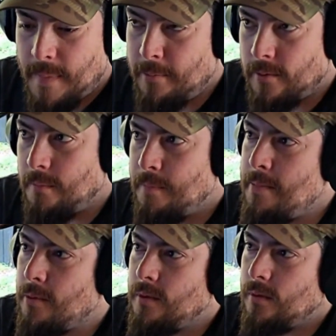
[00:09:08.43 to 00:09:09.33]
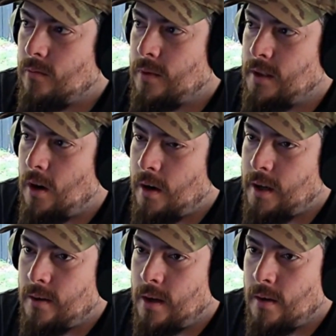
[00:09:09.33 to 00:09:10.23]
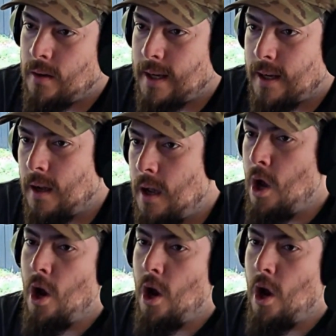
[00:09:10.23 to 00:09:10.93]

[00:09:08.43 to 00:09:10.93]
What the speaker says: People would argue, you know, like,